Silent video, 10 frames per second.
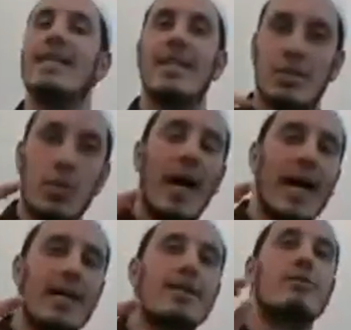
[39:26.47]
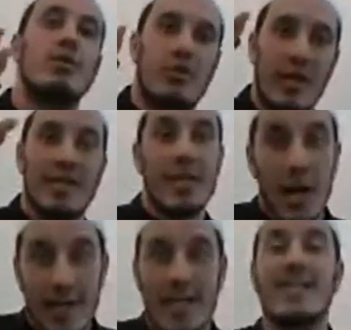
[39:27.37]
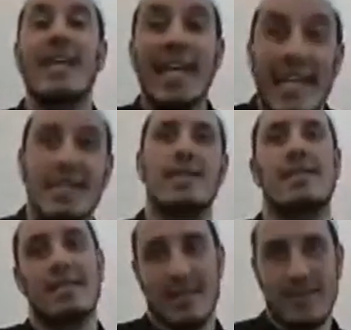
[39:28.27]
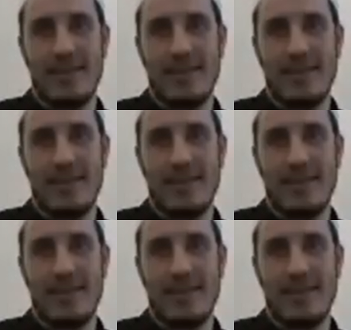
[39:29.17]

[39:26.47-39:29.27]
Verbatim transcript: That's why they were trying to target the leaders.